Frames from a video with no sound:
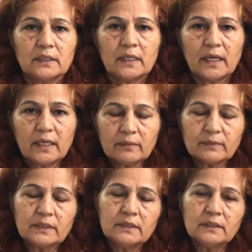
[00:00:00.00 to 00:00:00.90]
and if
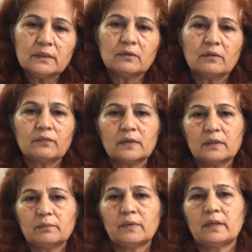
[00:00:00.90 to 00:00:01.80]
the degree of
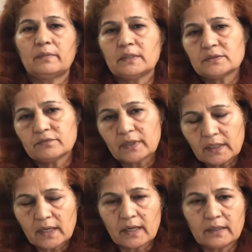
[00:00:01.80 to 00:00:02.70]
unemployment is very
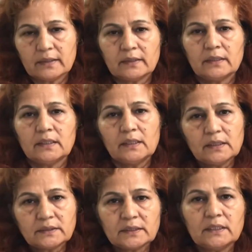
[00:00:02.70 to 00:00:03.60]
high, it
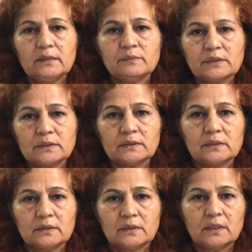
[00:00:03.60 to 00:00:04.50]
seems
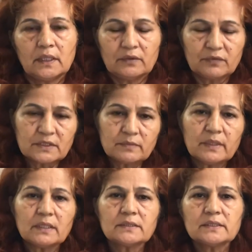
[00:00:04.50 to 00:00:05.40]

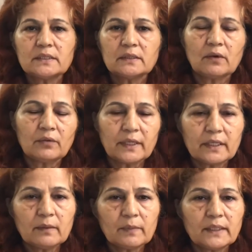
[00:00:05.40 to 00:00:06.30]
investment is still not
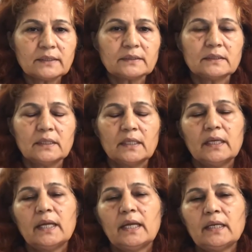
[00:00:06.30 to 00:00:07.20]
taking place,
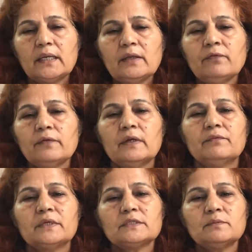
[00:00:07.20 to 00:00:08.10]
and if
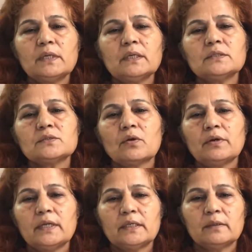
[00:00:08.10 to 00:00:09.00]
investment is not
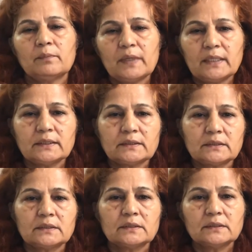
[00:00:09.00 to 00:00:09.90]
taking
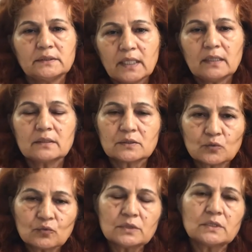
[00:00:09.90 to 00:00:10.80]
place, then
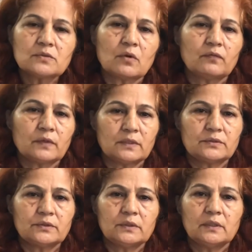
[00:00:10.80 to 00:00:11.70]
resources of
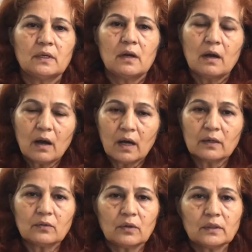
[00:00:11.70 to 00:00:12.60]
country are
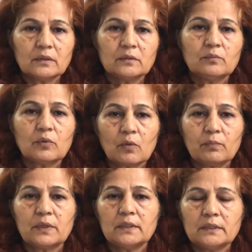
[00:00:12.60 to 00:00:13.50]
not
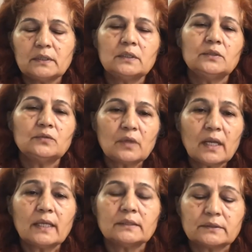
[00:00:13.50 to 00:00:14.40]
properly
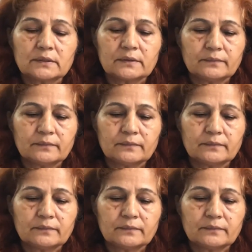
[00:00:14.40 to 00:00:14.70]
utilized.